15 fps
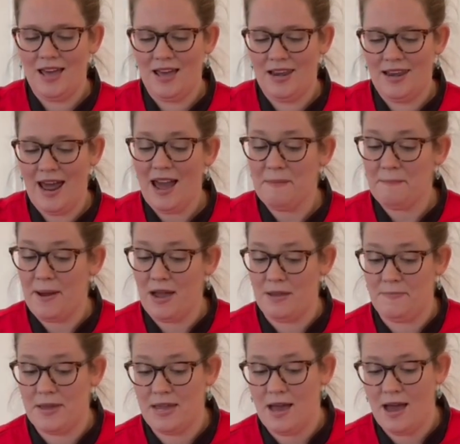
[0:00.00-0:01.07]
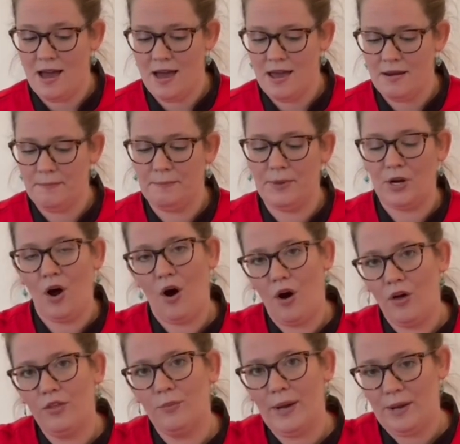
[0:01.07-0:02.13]
not piping hot, but
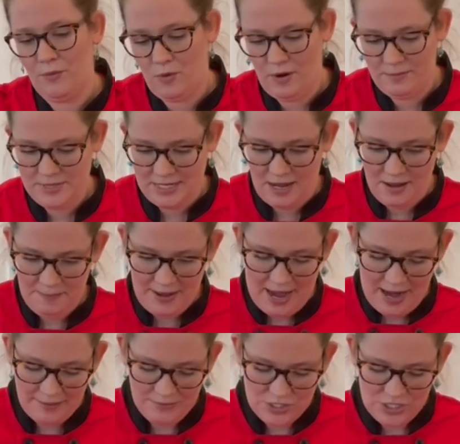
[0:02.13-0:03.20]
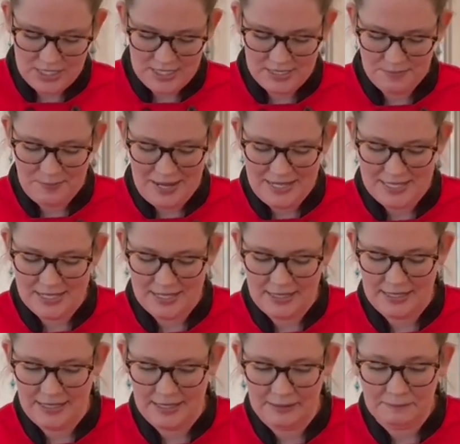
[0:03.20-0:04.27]
all the way warmed up. I'm just
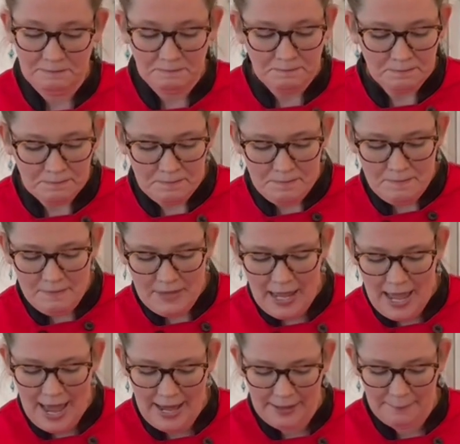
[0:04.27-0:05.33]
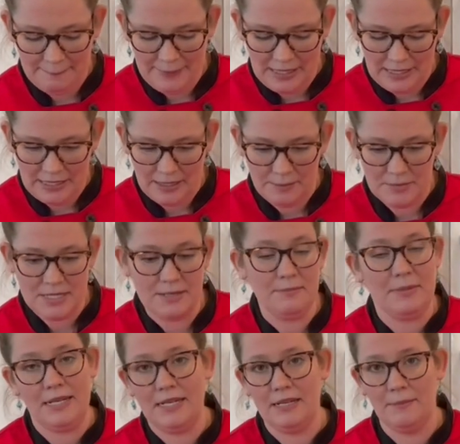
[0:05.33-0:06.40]
basically at a medium to
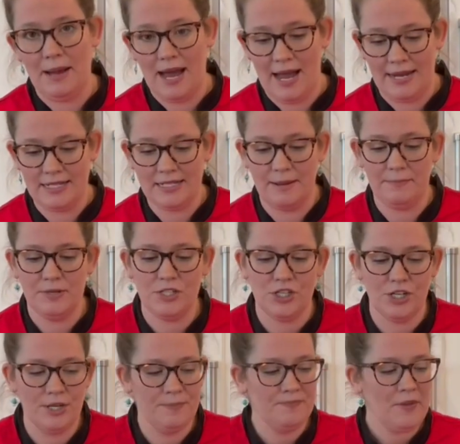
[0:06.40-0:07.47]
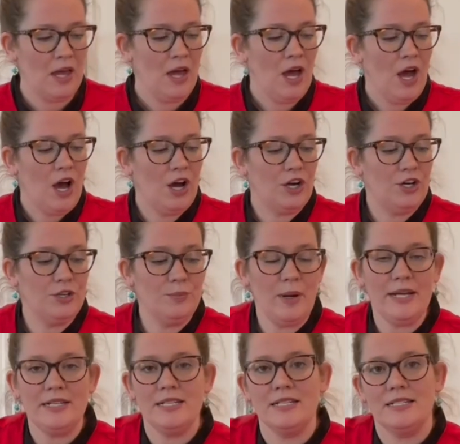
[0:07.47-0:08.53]
medium high temperature. A good way
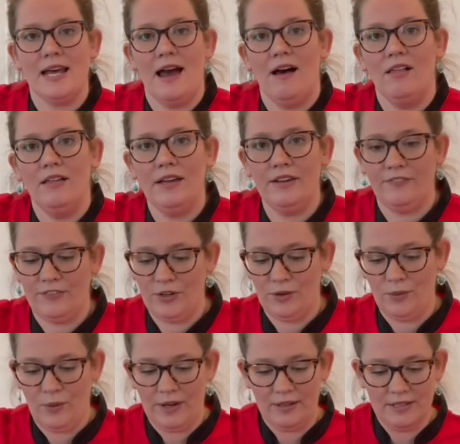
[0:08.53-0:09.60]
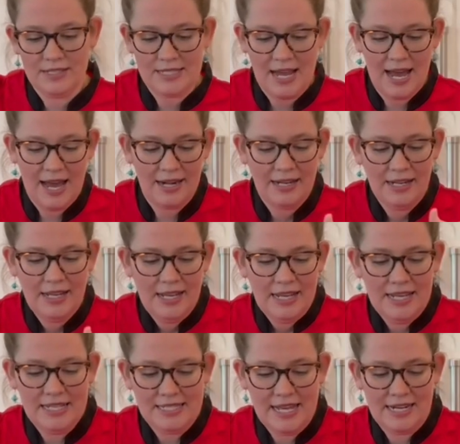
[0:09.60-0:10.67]
to tell if your oil is hot
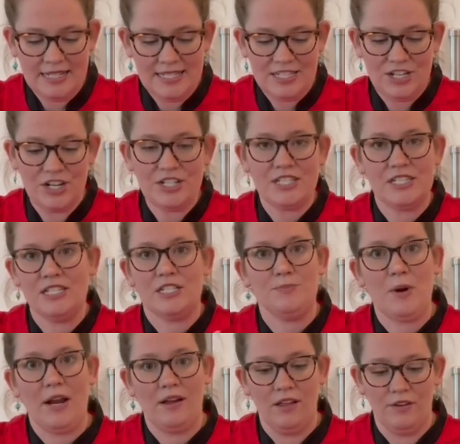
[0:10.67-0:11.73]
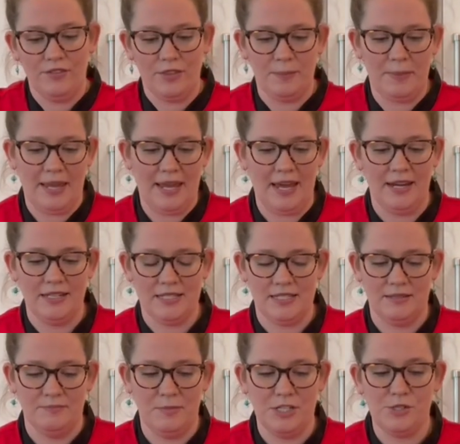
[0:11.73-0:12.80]
is that it starts to spread all over the pan.
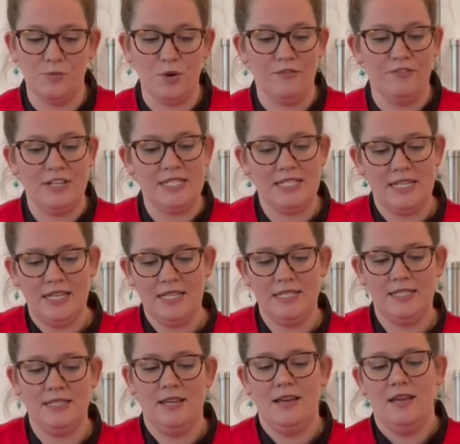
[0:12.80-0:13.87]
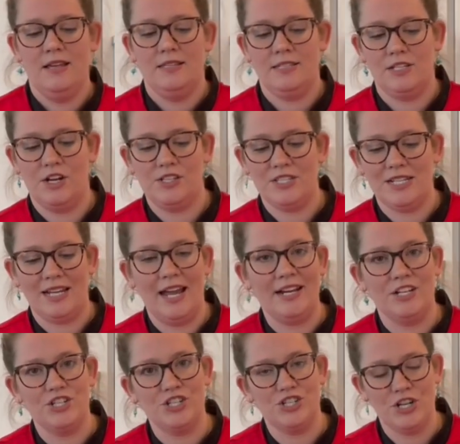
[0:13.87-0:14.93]
It's much more viscous, it starts to kind
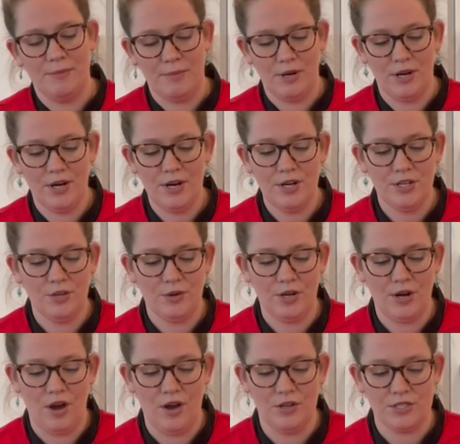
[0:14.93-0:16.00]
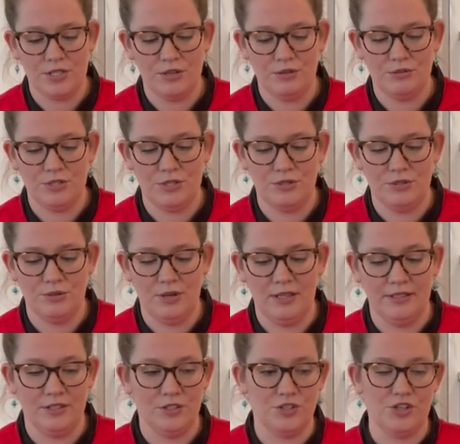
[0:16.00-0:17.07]
of shimmer. You can also do a
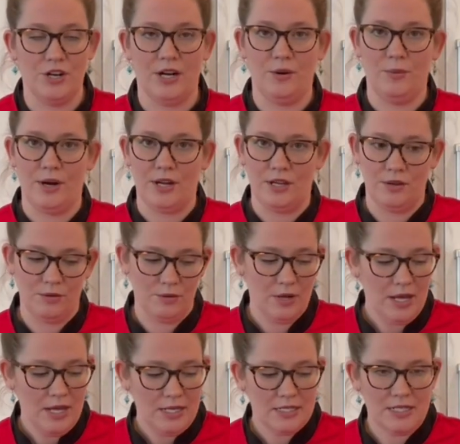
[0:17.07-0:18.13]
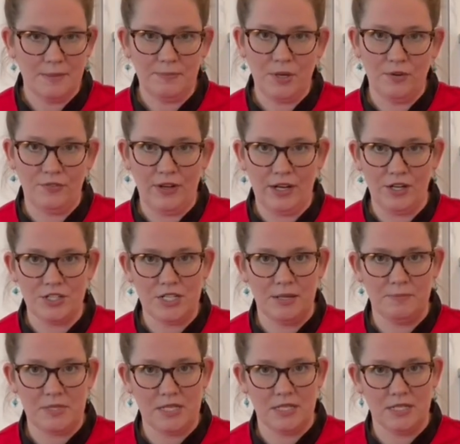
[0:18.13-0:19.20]
little trick where you dip your
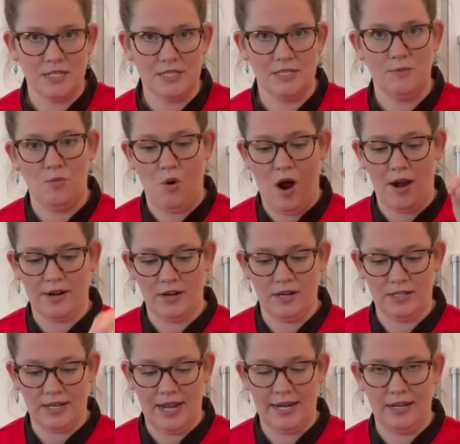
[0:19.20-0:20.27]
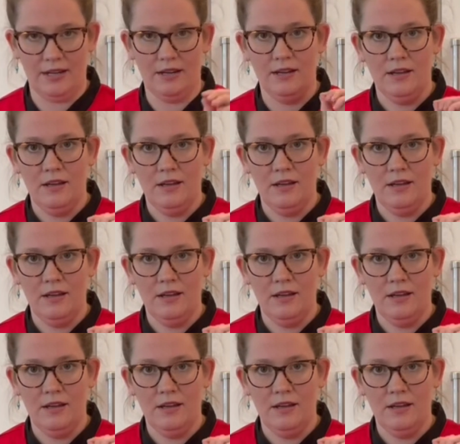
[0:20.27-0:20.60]
fingertips into some water and kind of